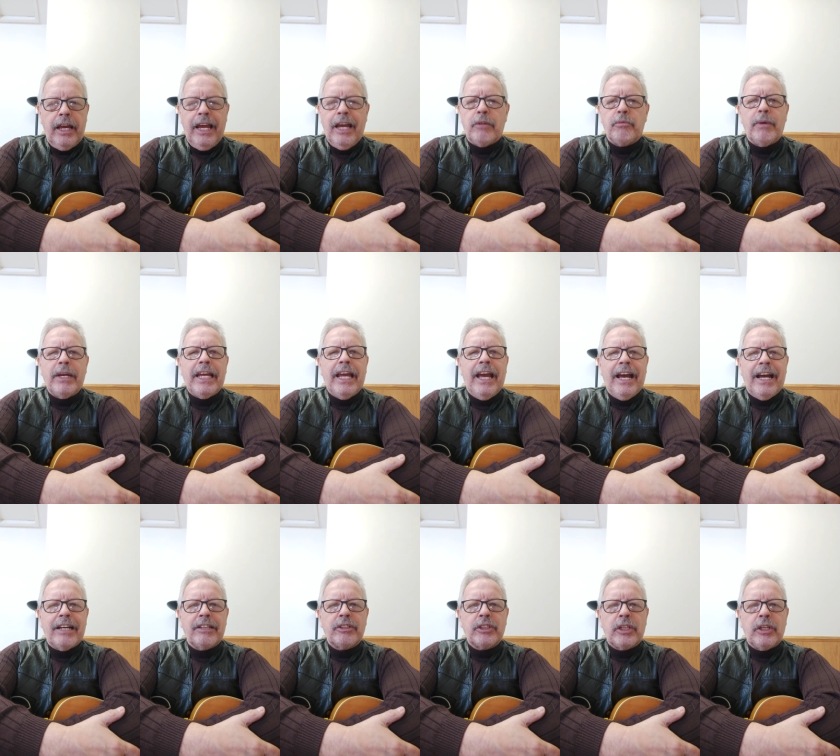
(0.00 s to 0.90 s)
And we
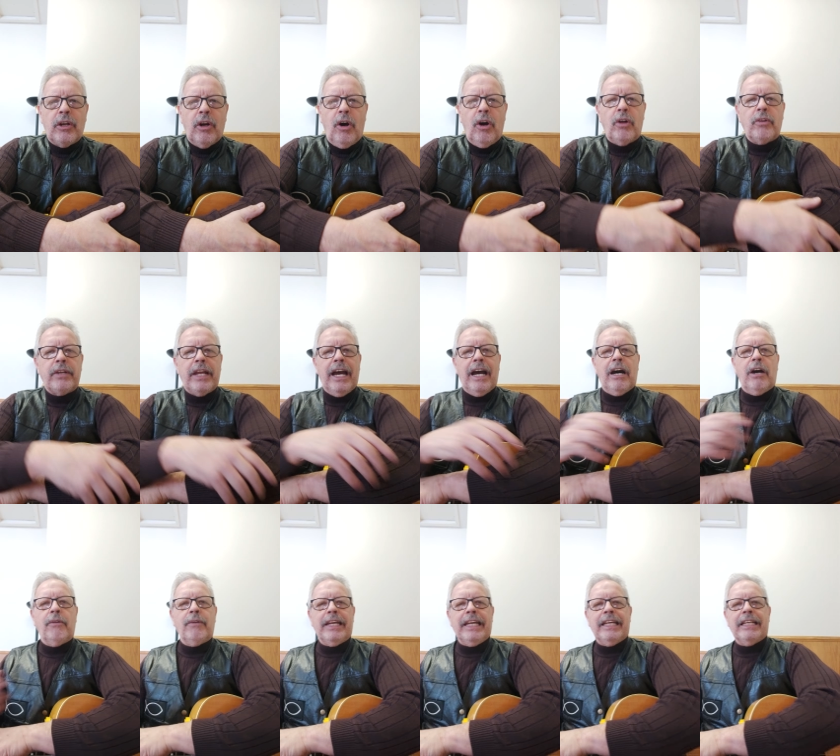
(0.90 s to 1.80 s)
ask it all
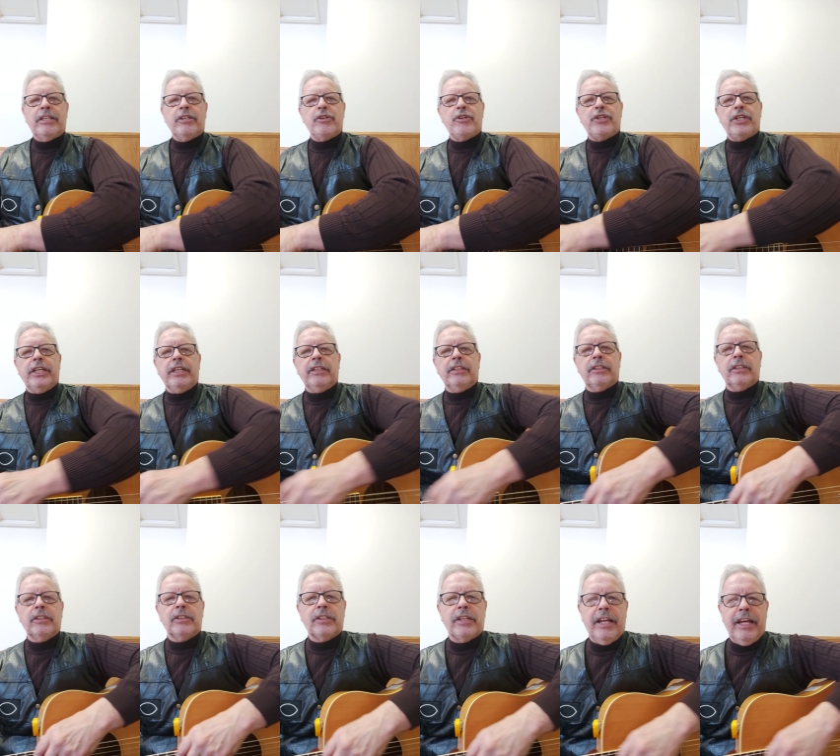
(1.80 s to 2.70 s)
now. In
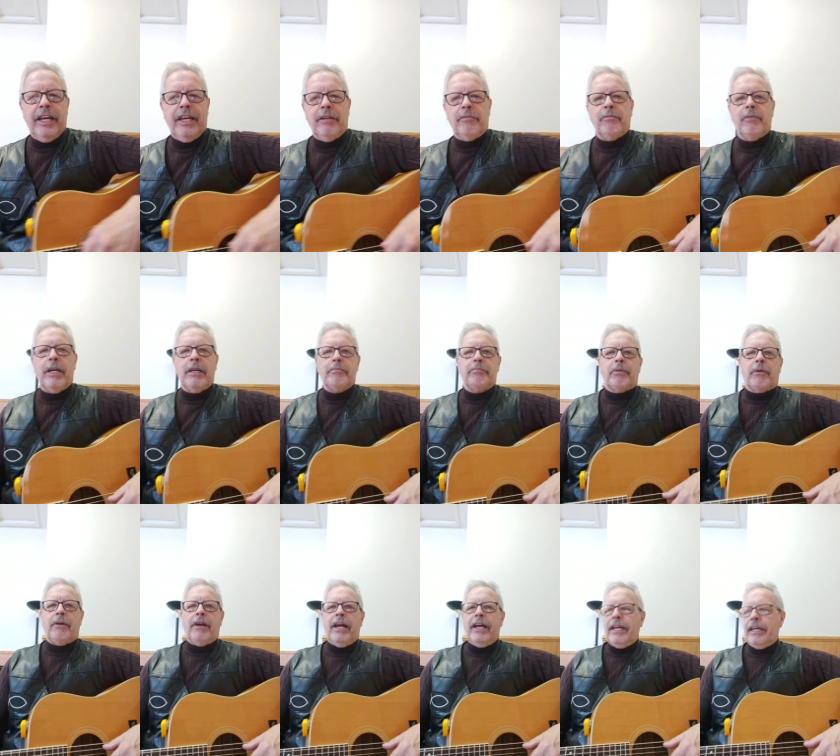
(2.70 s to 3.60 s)
Jesus' name we
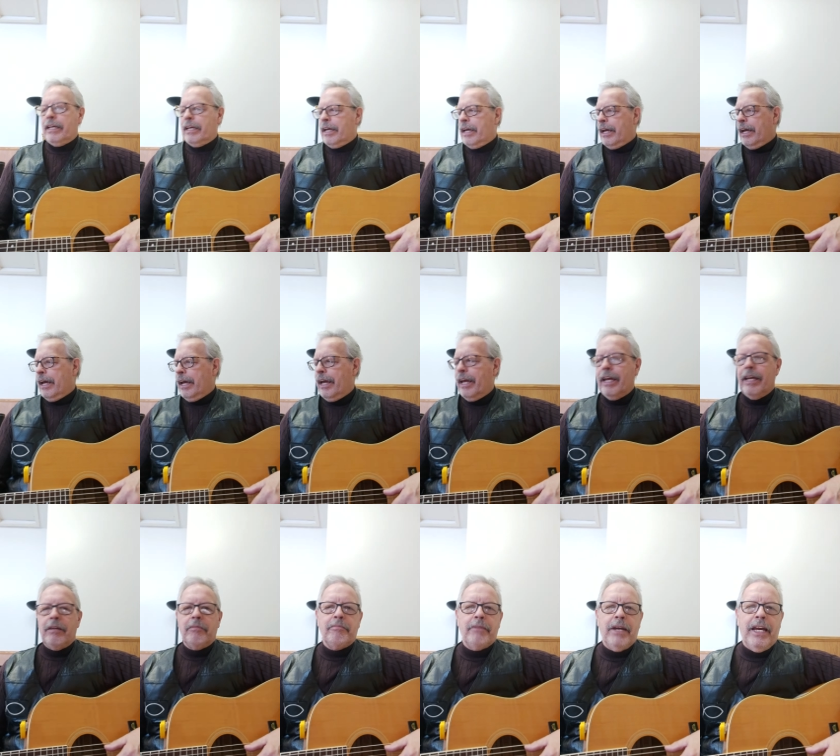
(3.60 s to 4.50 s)
pray,
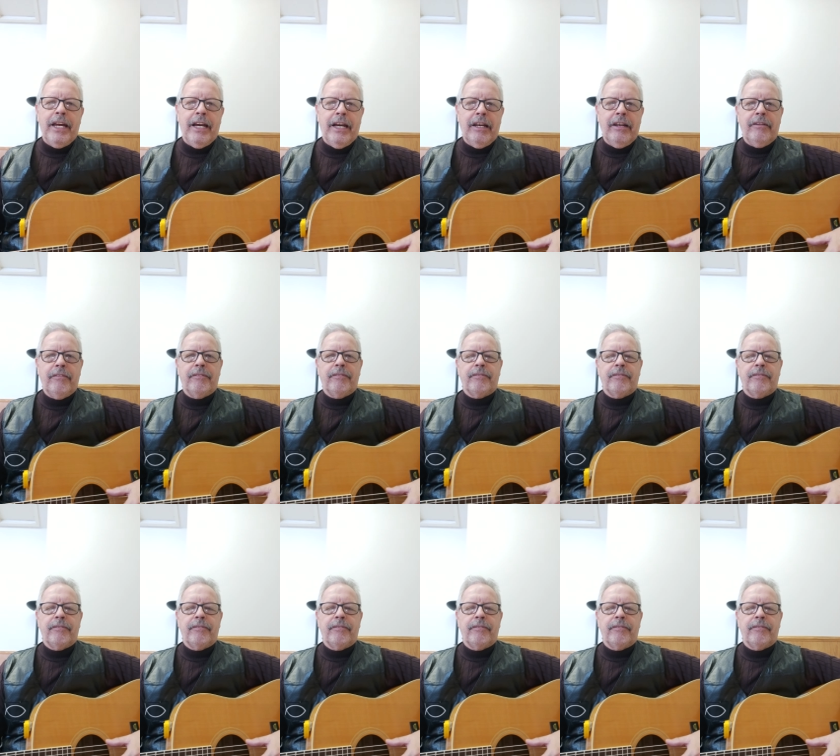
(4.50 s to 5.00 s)
Amen.